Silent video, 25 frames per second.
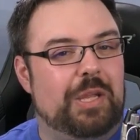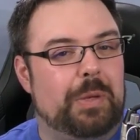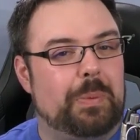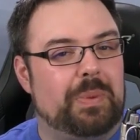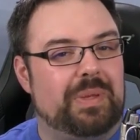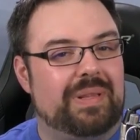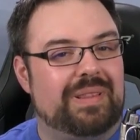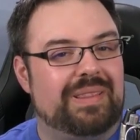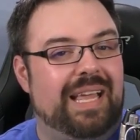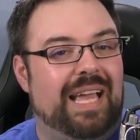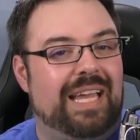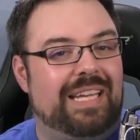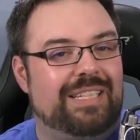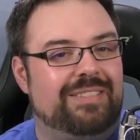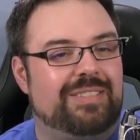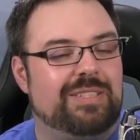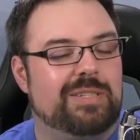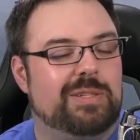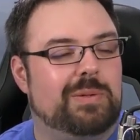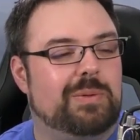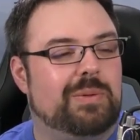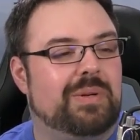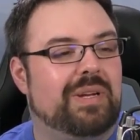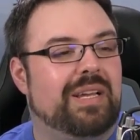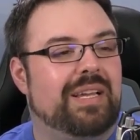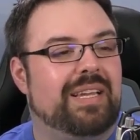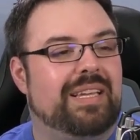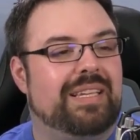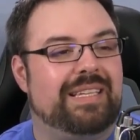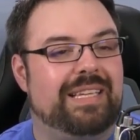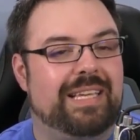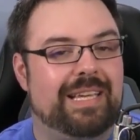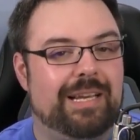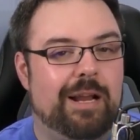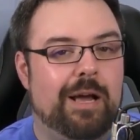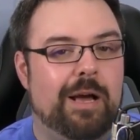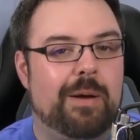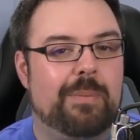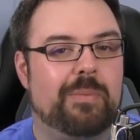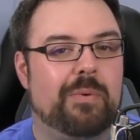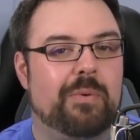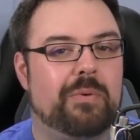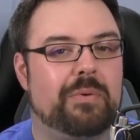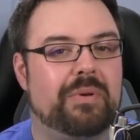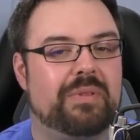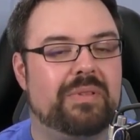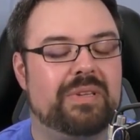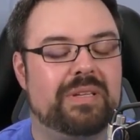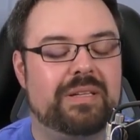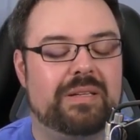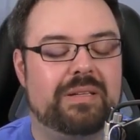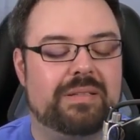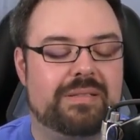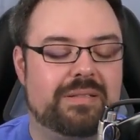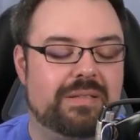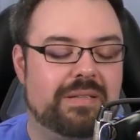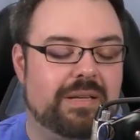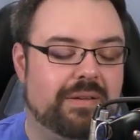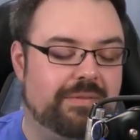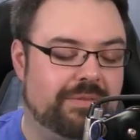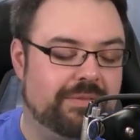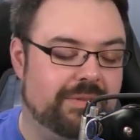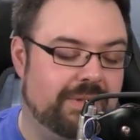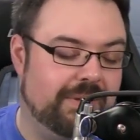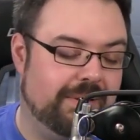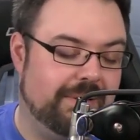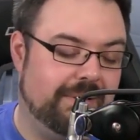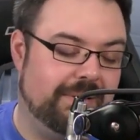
You were lied to. Get on board with the good stuff.